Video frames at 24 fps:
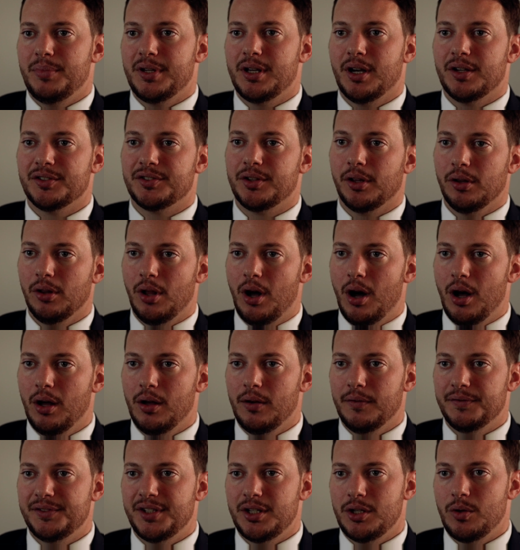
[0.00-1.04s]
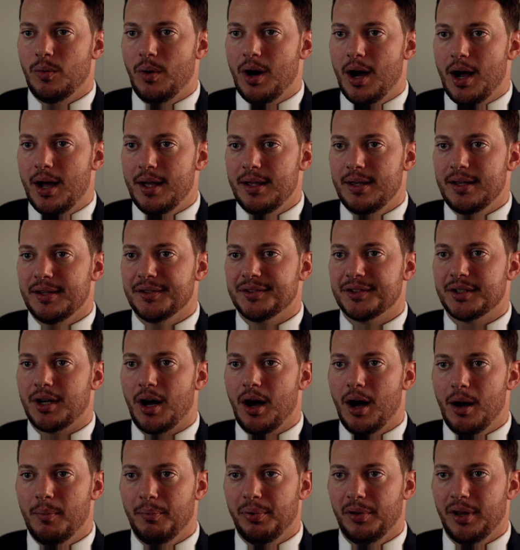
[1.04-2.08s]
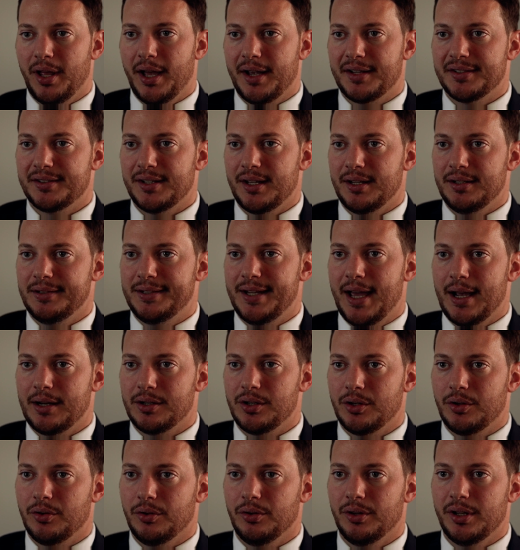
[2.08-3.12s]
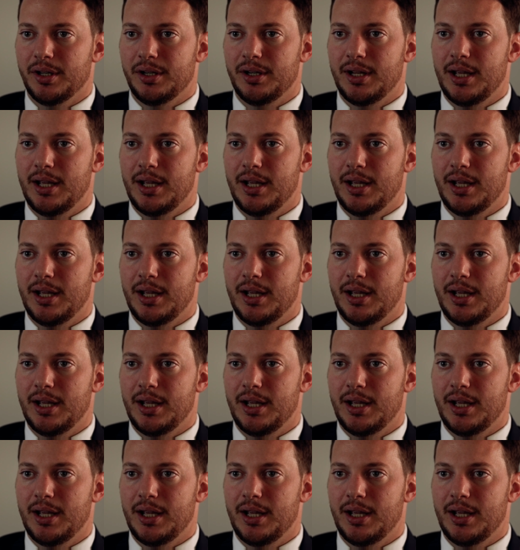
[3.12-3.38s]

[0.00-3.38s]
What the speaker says: Because the law of DUI is complex and technical in